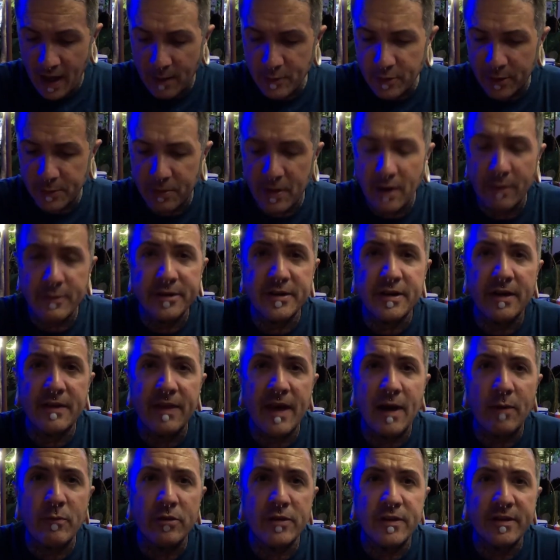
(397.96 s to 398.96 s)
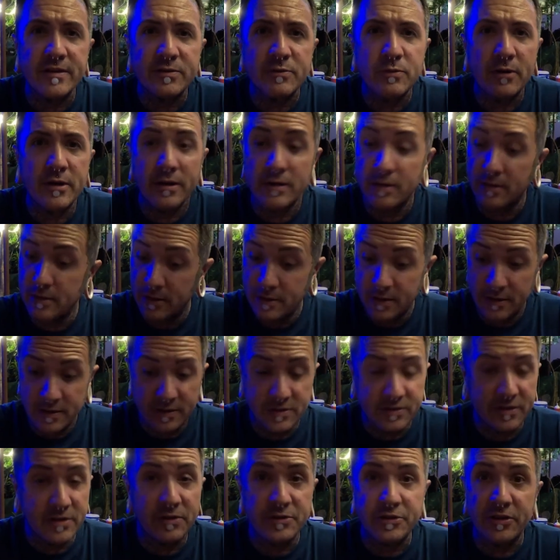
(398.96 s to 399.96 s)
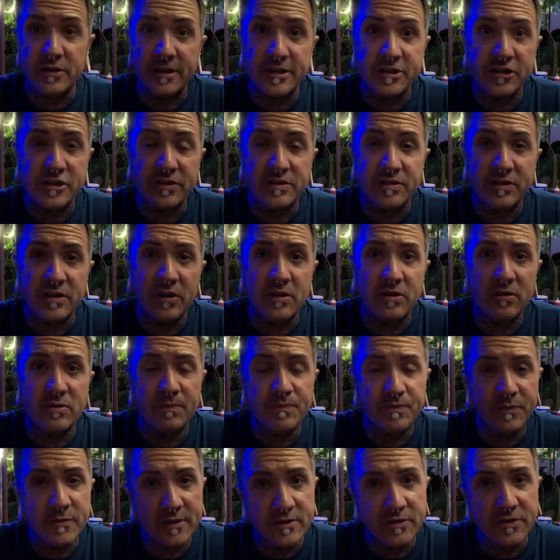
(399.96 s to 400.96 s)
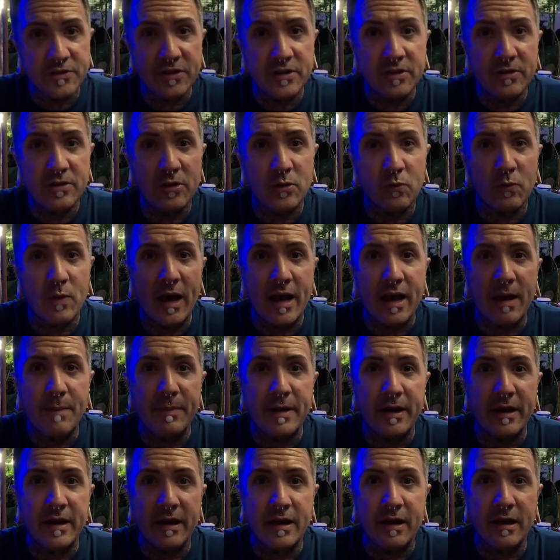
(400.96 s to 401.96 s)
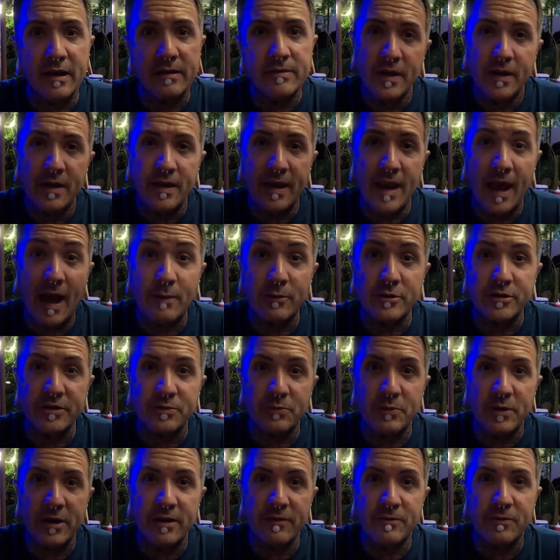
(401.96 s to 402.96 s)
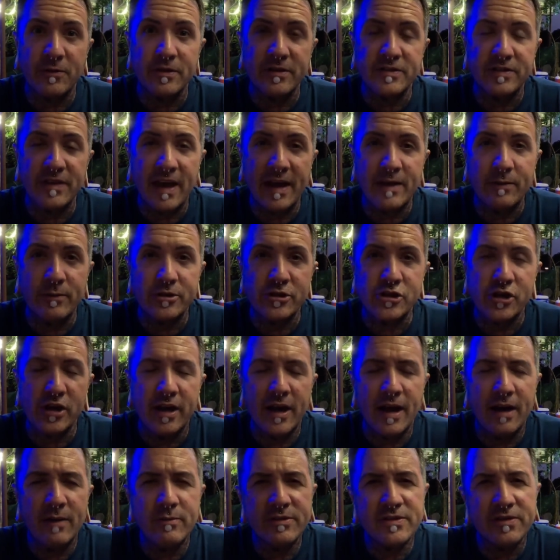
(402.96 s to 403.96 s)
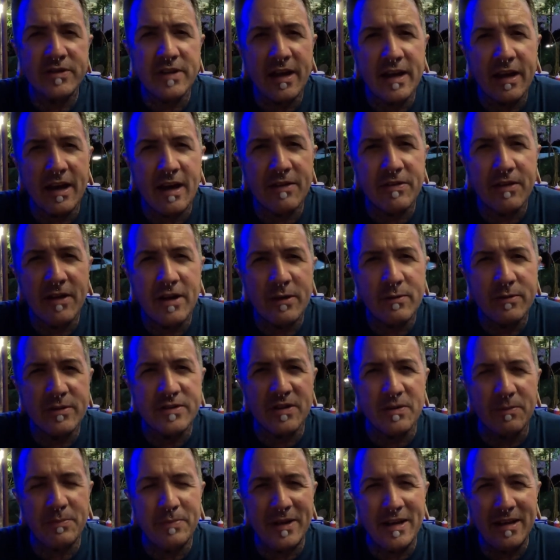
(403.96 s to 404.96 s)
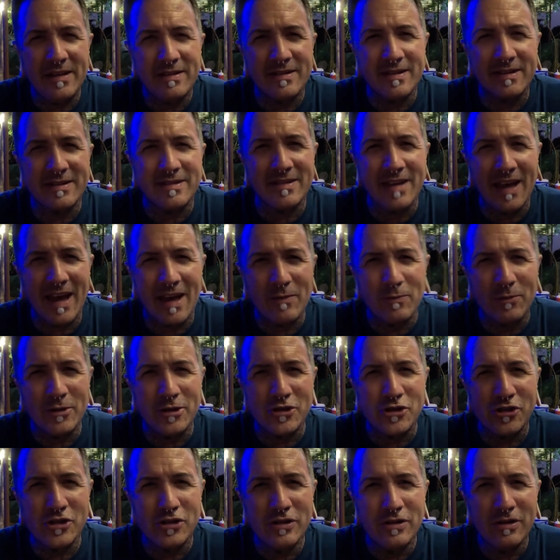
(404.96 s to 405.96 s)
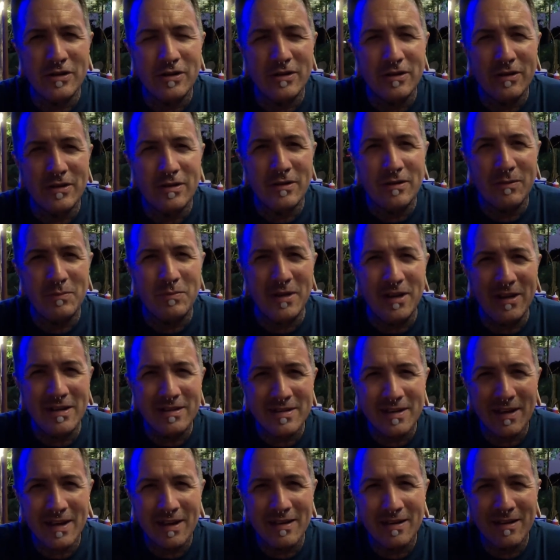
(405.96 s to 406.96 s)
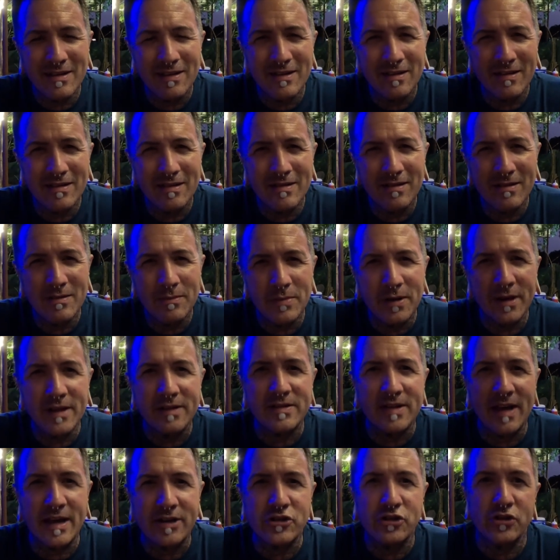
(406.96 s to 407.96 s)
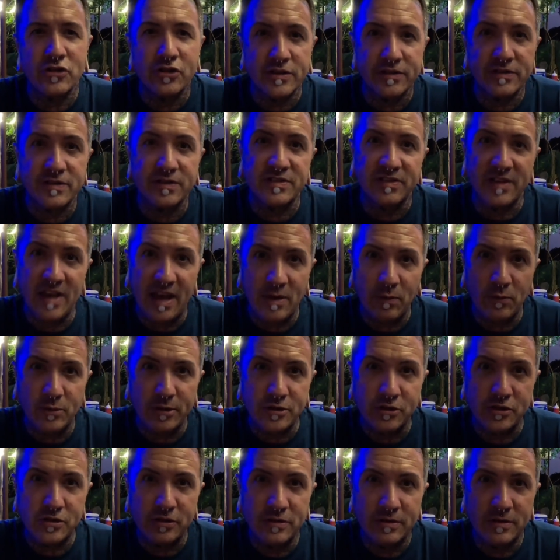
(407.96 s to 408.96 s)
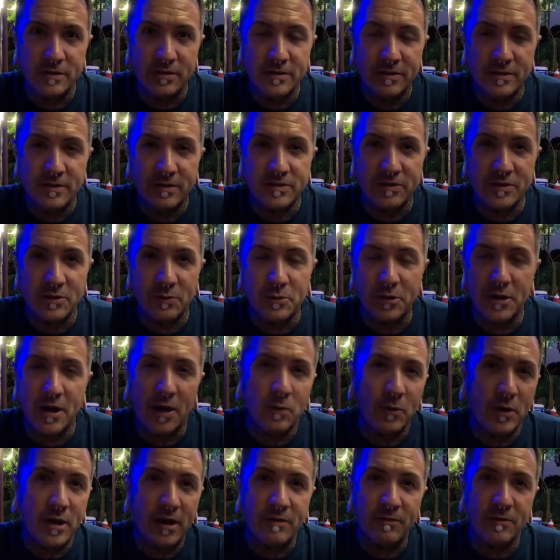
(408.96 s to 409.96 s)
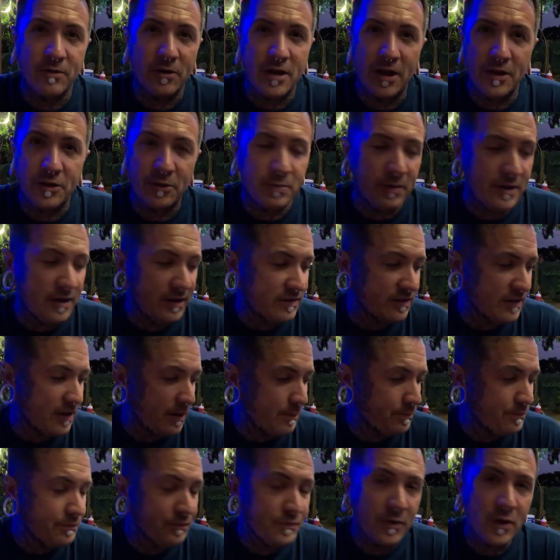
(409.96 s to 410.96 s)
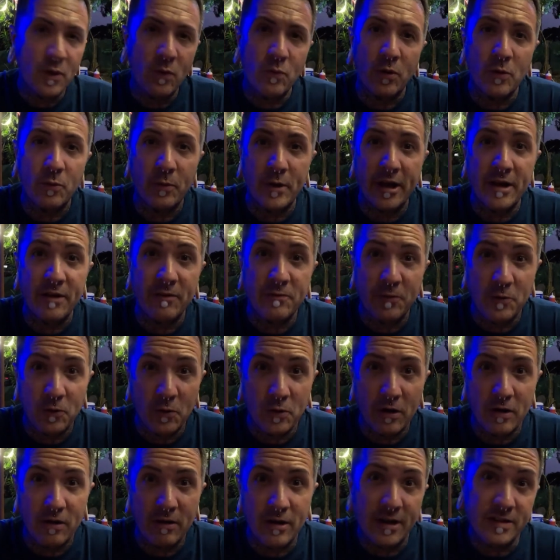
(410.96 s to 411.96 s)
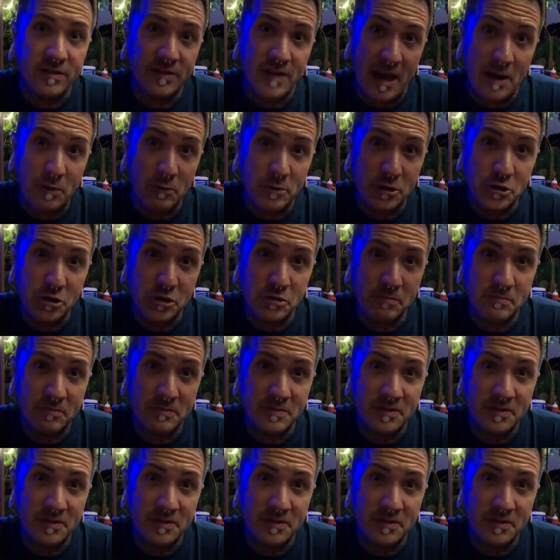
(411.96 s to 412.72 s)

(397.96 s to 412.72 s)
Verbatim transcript: I would have probably done that with this one. Still delicious though. Still recommending it. Now we're just waiting for a sandwich. And I was like, I thought it was a pizza sandwich. Pizza? But it's actually just a sandwich. So we're not waiting for another pizza. We're waiting for a sandwich.